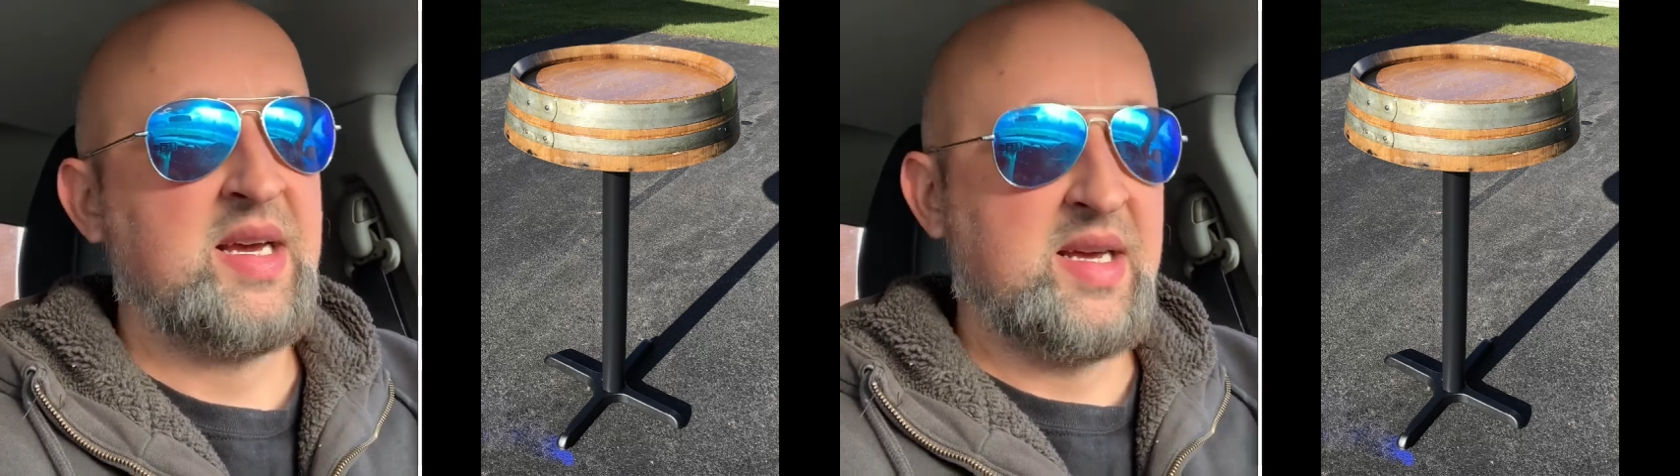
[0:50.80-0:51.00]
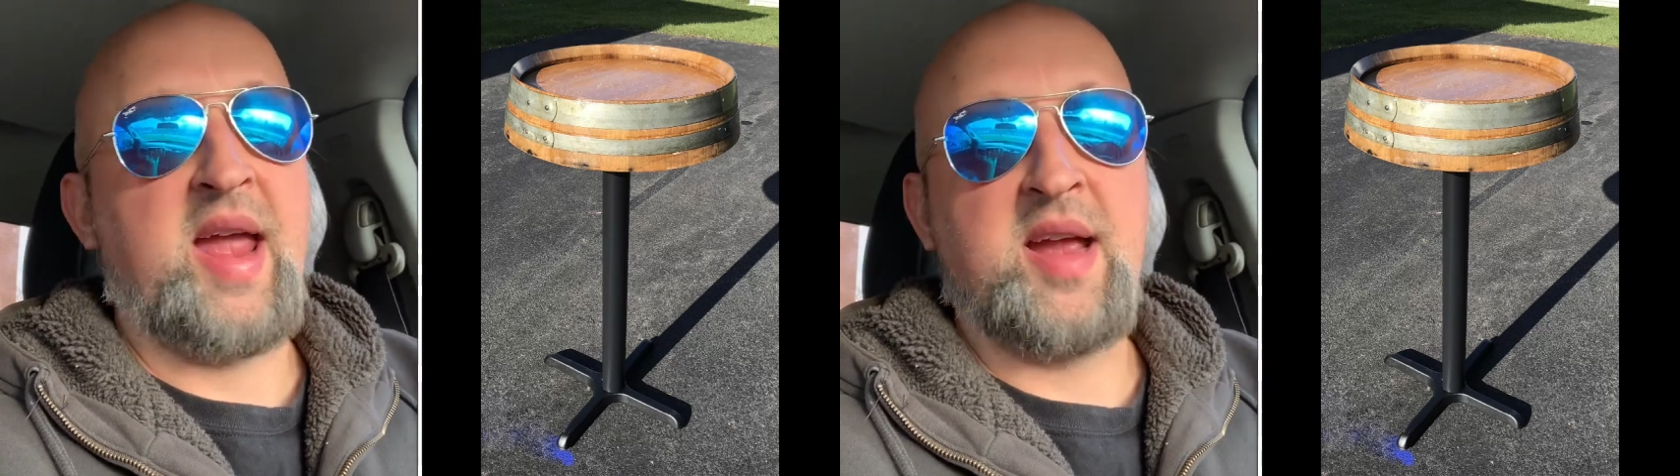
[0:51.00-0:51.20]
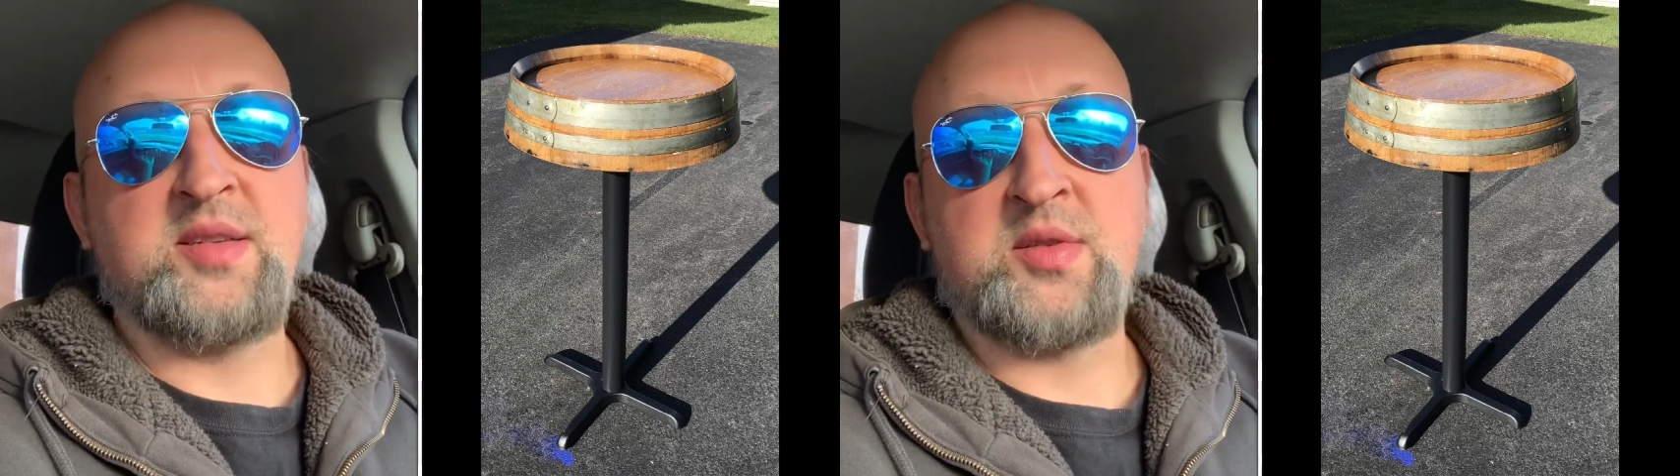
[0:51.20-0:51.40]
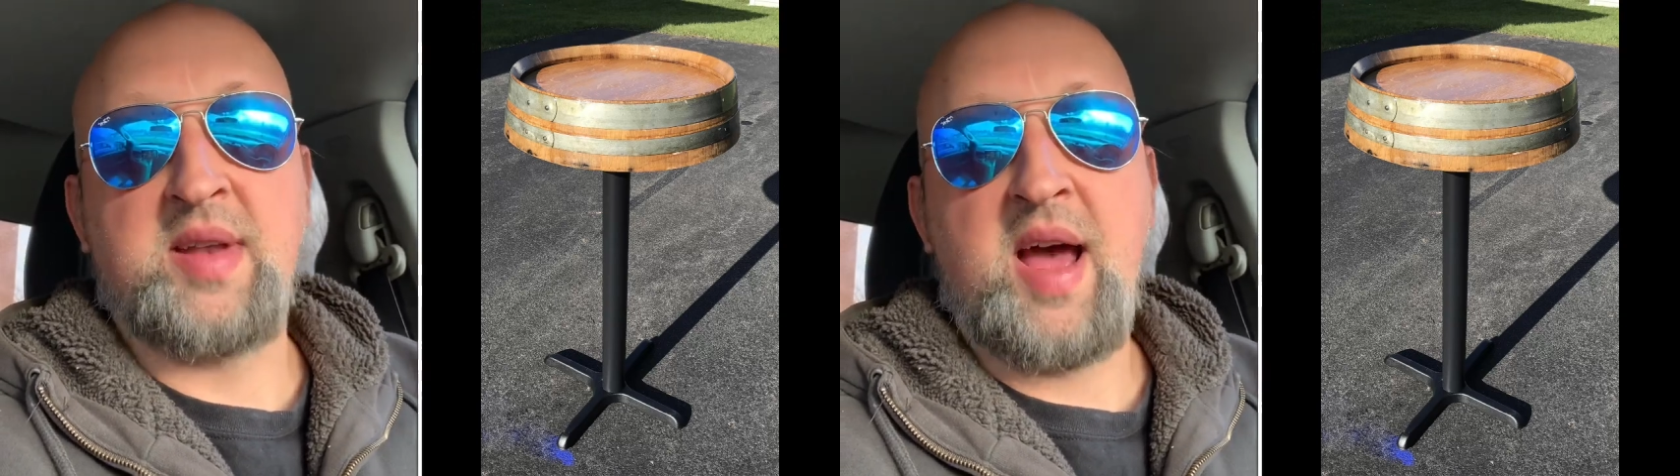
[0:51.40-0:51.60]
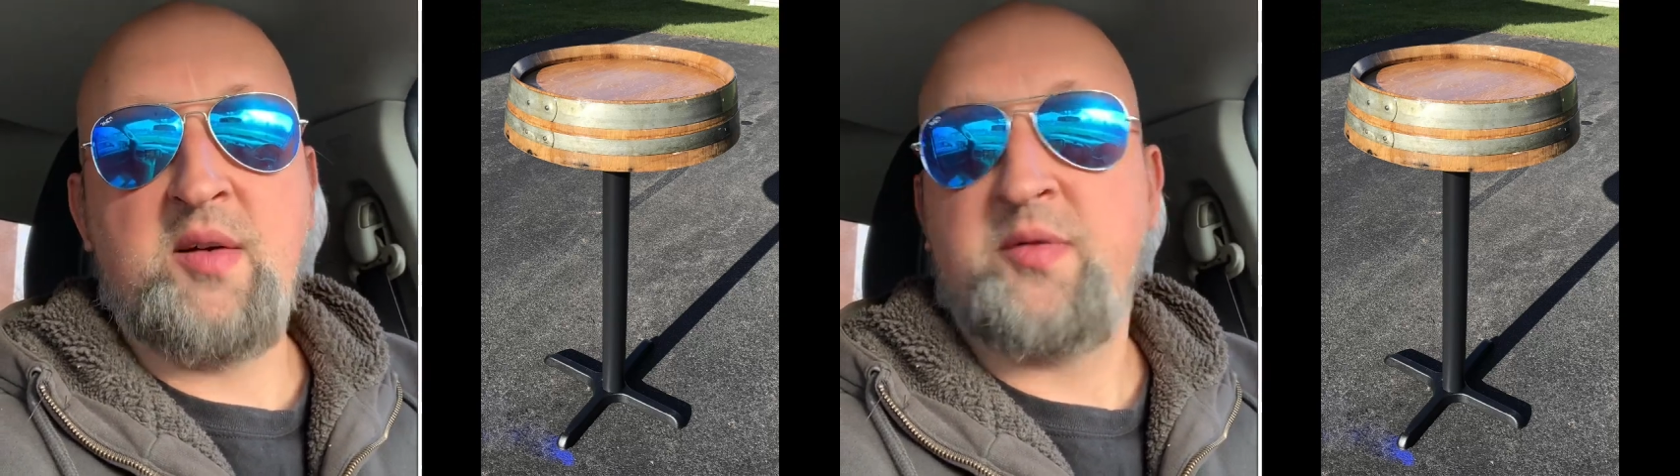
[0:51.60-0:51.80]
And so
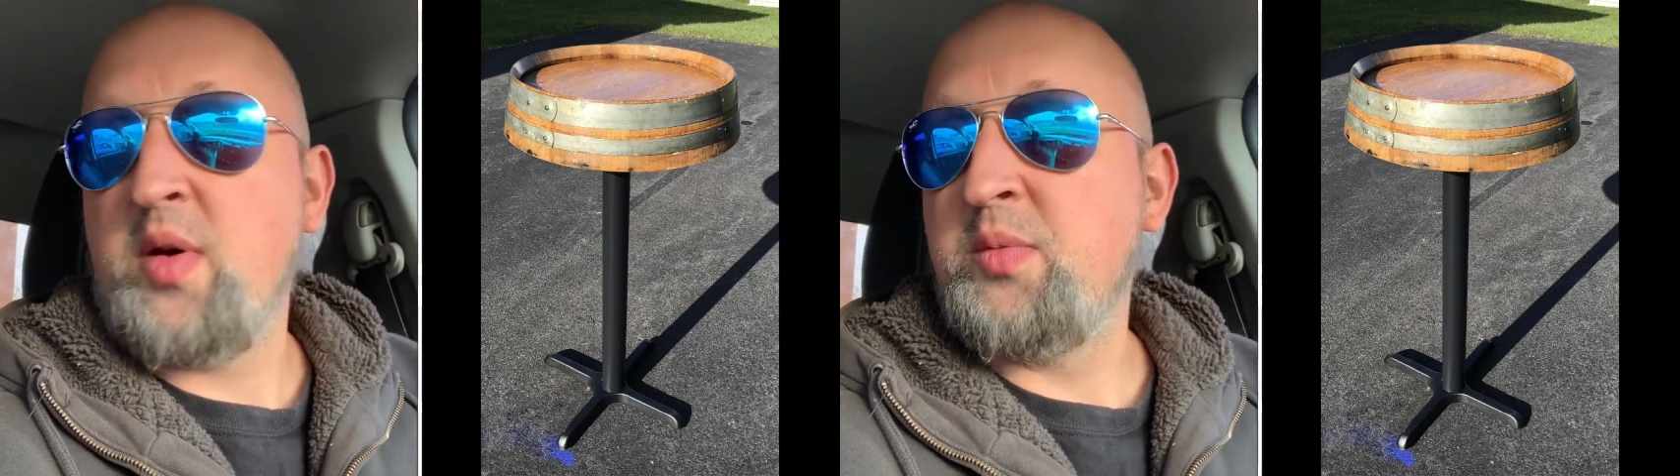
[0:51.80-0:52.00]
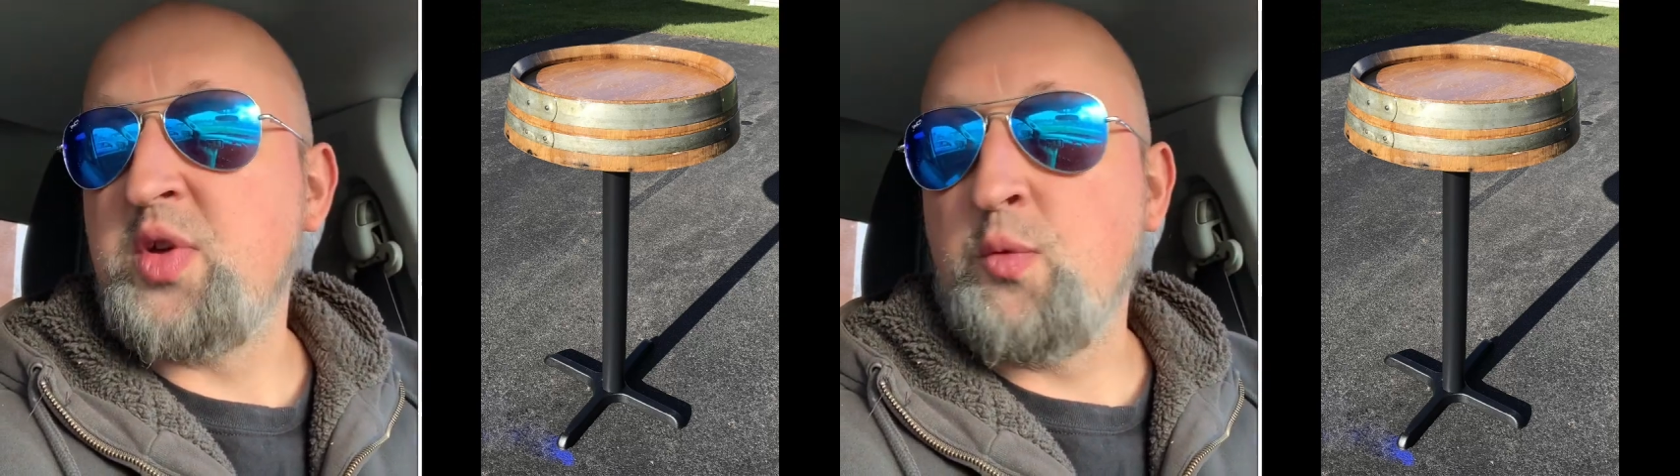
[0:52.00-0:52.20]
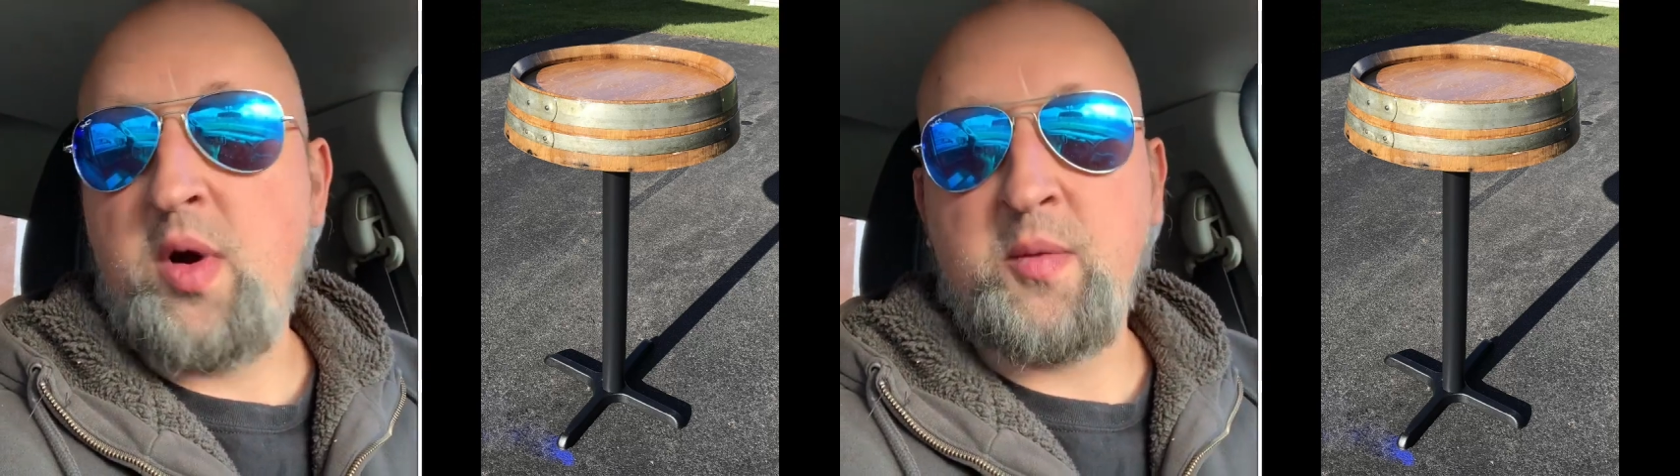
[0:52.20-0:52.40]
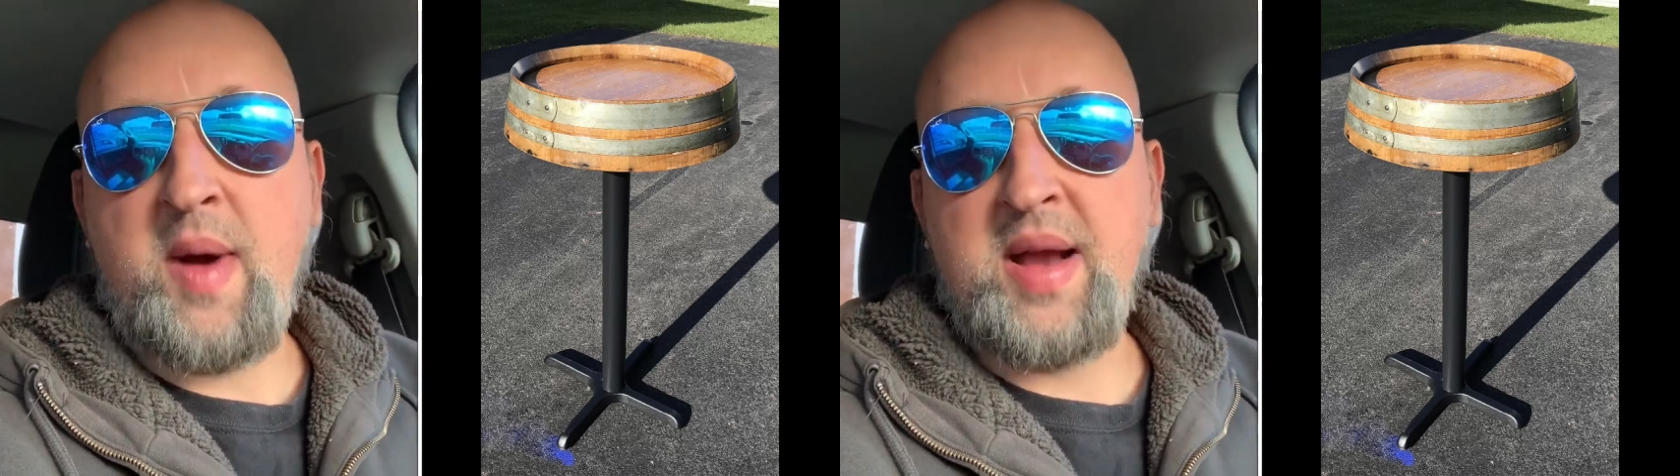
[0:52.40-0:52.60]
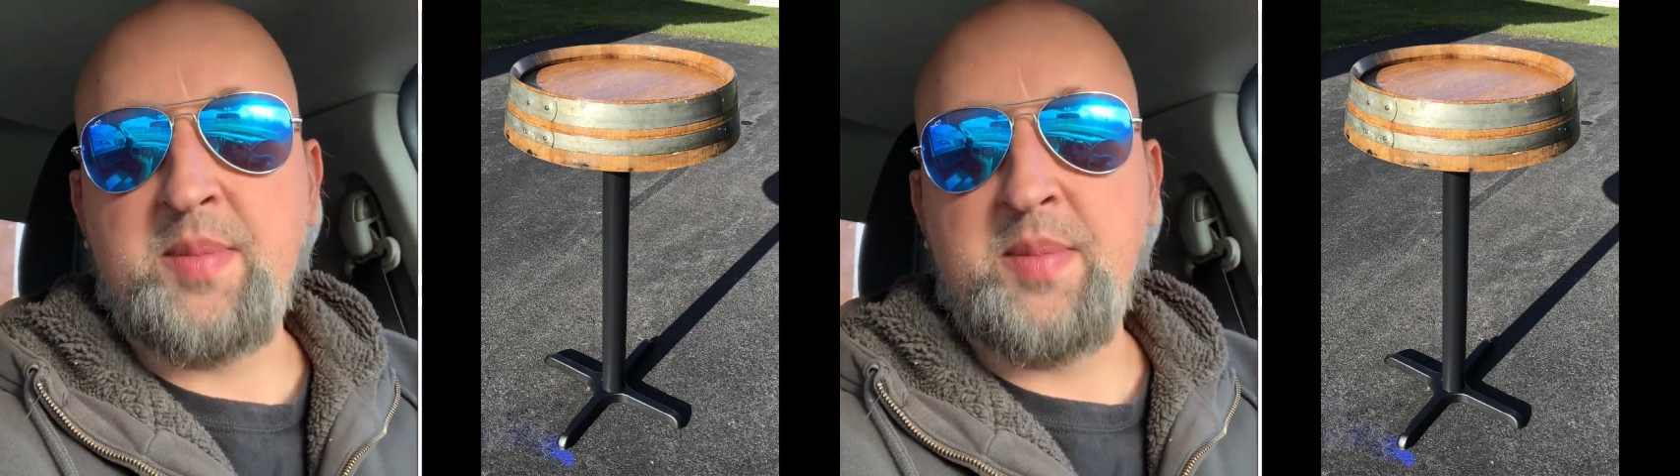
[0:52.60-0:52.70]
now from your one wine